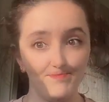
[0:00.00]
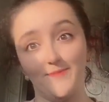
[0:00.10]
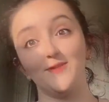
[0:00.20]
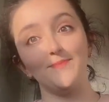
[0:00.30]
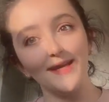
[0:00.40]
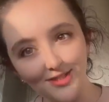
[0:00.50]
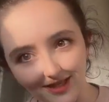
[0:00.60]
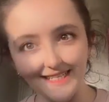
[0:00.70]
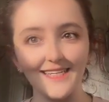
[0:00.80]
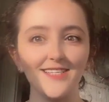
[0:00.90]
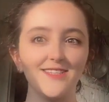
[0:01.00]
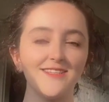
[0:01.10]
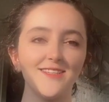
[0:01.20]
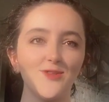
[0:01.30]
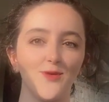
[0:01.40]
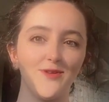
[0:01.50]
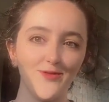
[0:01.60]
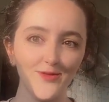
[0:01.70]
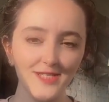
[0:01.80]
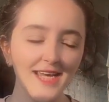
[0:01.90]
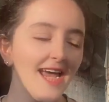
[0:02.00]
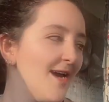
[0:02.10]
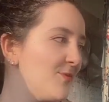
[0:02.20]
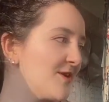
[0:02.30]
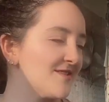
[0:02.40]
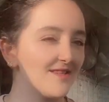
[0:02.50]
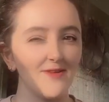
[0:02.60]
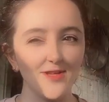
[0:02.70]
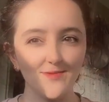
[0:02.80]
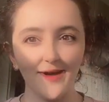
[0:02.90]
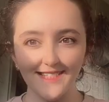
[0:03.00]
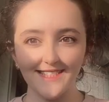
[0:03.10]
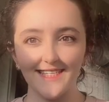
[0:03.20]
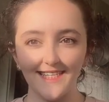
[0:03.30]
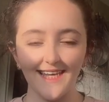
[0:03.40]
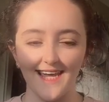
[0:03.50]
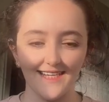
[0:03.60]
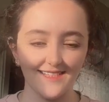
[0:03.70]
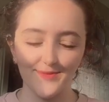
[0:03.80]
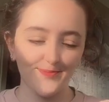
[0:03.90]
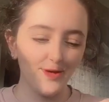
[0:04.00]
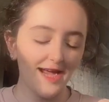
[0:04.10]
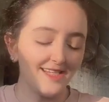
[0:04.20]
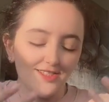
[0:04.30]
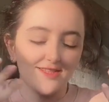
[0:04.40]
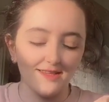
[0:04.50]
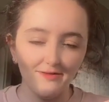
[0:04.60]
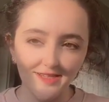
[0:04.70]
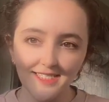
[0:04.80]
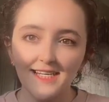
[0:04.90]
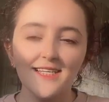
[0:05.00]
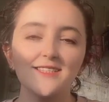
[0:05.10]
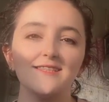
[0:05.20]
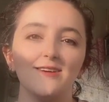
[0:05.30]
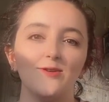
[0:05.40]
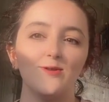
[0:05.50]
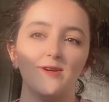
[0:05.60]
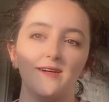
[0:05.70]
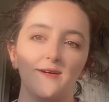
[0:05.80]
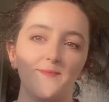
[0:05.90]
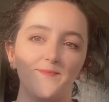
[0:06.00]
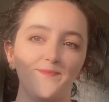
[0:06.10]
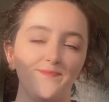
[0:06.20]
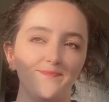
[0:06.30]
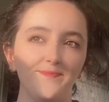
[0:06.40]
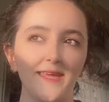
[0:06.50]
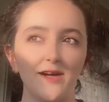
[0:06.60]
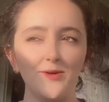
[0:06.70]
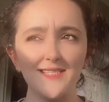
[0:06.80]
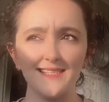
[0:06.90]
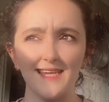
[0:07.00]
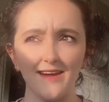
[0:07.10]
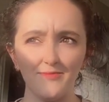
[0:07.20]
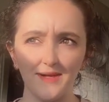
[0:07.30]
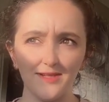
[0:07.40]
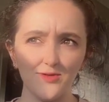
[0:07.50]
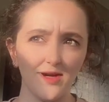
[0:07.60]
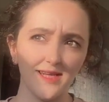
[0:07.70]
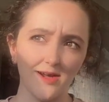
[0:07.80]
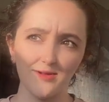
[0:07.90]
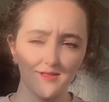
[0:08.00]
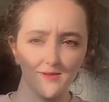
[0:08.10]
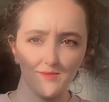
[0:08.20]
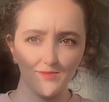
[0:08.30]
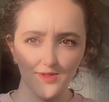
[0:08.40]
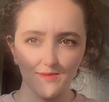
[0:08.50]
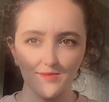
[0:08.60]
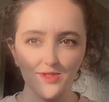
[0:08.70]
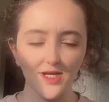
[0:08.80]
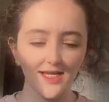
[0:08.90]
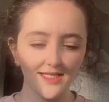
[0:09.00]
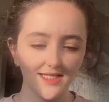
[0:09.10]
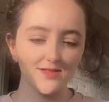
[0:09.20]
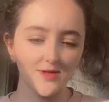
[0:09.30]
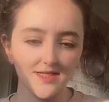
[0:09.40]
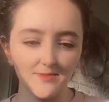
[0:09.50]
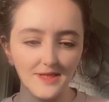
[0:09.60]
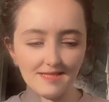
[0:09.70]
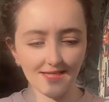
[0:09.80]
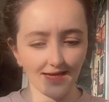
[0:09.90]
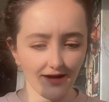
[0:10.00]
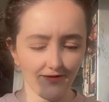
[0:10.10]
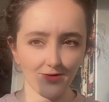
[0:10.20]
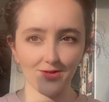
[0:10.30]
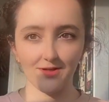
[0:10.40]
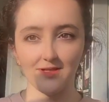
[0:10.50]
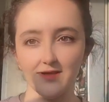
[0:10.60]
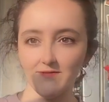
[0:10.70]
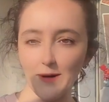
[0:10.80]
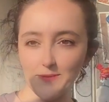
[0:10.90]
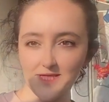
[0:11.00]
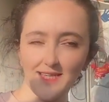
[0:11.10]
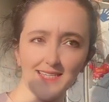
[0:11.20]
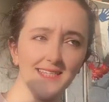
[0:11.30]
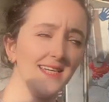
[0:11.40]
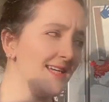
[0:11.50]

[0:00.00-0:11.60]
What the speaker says: especially Sichuan food because it's very spicy and well, I just love it. So yeah, recently I've been trying out some Chinese recipes that I found on the website